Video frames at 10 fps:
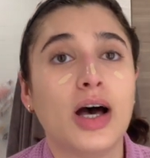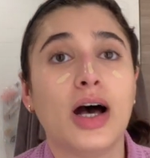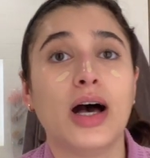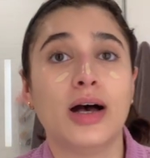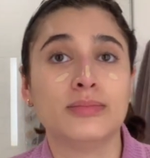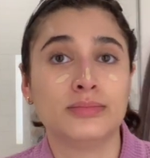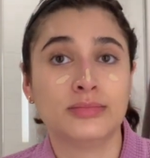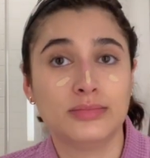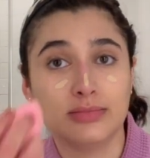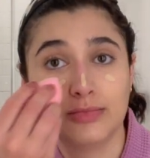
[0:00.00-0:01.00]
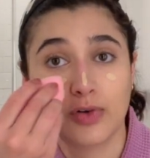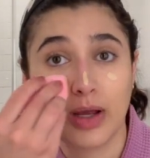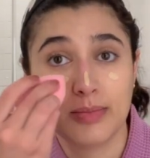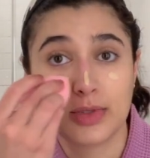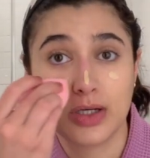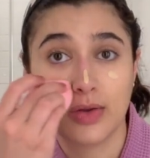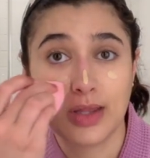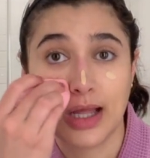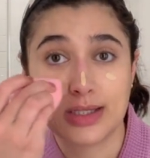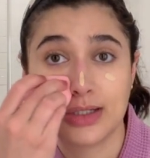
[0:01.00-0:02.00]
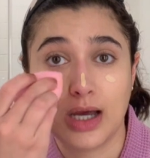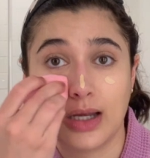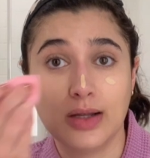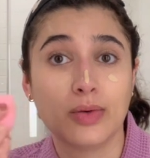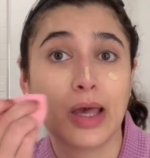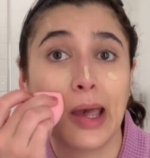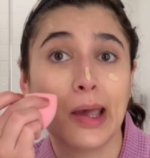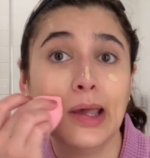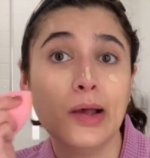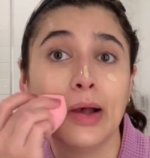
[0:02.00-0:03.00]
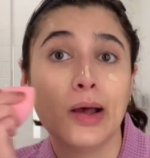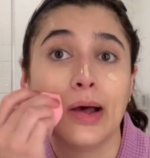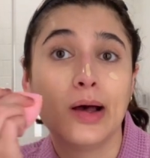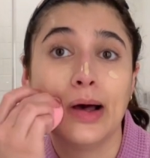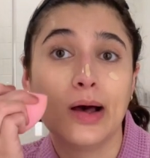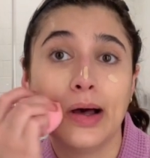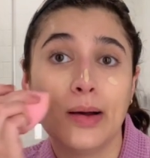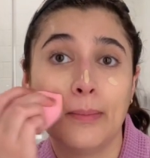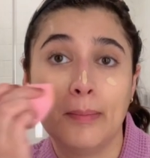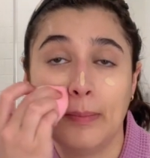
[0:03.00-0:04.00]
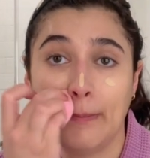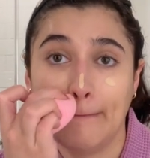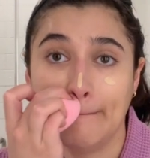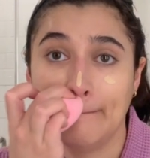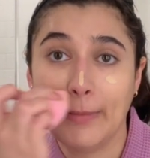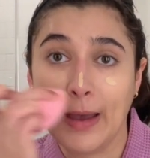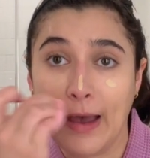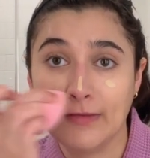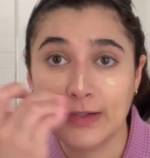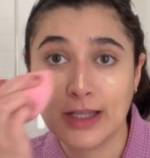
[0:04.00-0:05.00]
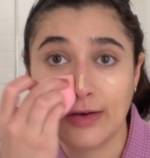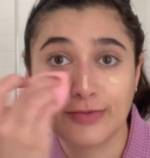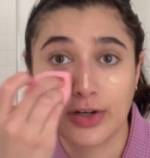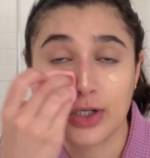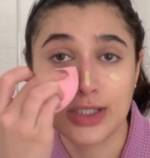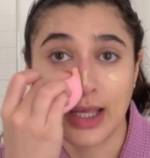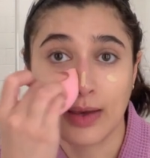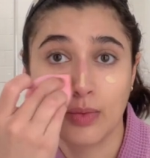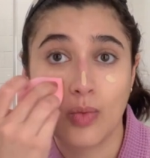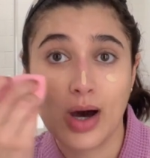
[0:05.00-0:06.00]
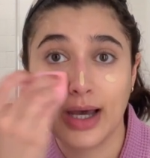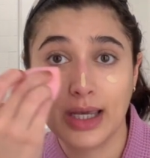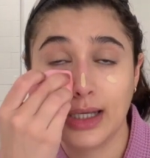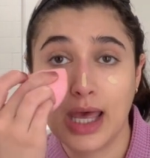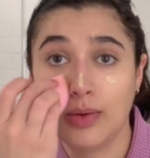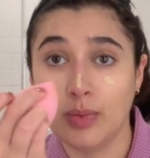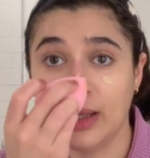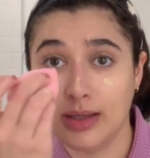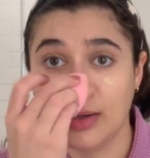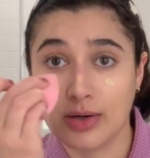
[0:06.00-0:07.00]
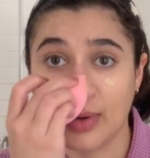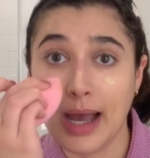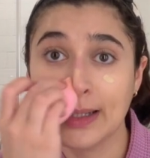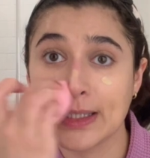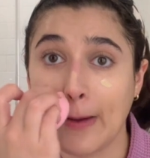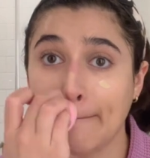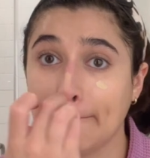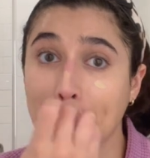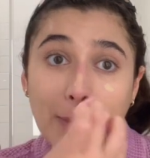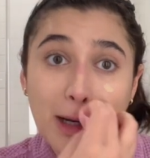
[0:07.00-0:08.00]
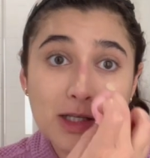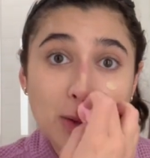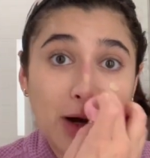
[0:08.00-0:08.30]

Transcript: um, for him to know that that's not okay. Um, but after that first like whine and we correct, he doesn't